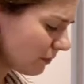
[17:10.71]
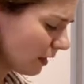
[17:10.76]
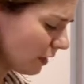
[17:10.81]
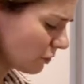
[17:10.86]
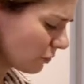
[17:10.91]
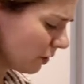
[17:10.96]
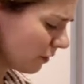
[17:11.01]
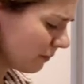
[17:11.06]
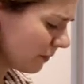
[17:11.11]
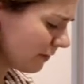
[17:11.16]

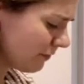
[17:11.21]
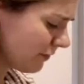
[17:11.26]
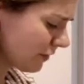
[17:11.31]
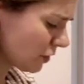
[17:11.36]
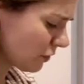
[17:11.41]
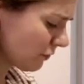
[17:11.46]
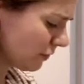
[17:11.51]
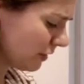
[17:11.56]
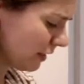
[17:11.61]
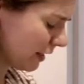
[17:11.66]
So I have my
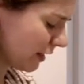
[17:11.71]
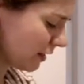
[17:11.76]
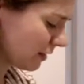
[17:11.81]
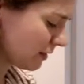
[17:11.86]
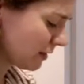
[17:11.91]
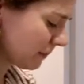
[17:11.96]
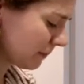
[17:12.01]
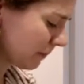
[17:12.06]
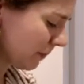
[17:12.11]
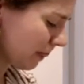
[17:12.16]
fish
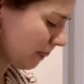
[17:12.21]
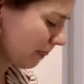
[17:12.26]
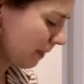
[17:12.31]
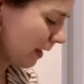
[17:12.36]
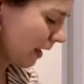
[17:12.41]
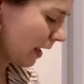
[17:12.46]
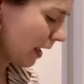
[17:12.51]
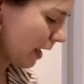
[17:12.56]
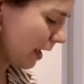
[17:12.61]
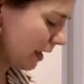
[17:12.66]
fillets,
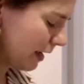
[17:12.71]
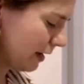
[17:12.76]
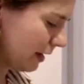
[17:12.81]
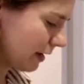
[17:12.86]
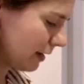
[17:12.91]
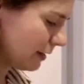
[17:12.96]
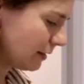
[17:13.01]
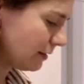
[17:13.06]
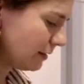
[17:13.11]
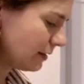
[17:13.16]

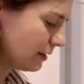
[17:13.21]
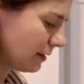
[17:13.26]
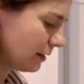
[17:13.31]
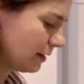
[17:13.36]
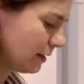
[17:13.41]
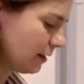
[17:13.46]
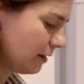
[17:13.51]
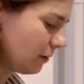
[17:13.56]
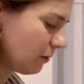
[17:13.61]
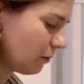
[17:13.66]
and
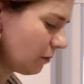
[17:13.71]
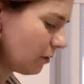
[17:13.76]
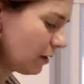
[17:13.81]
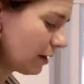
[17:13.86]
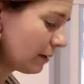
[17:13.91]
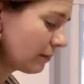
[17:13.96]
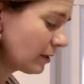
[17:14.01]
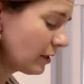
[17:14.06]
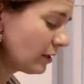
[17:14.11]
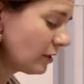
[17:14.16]
what
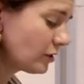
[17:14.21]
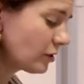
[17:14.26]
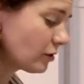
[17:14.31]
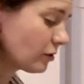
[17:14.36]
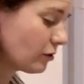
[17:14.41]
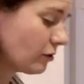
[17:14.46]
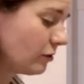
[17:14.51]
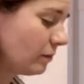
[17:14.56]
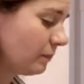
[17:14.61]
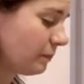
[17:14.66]
I'm gonna
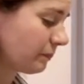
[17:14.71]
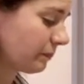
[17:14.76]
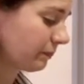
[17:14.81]
do